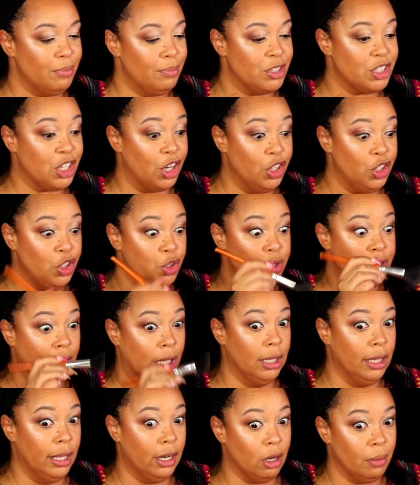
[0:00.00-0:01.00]
just gonna use a
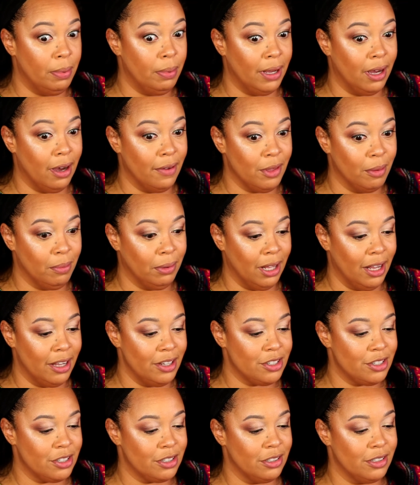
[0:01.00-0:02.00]
little bit of the
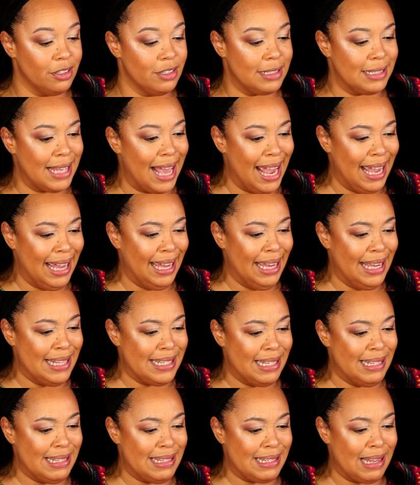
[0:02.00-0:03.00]
blush. Say it
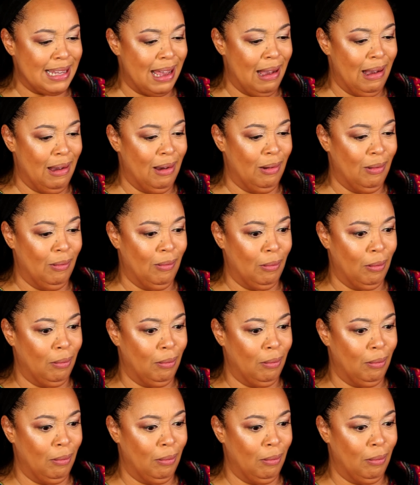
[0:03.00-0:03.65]
isn't so.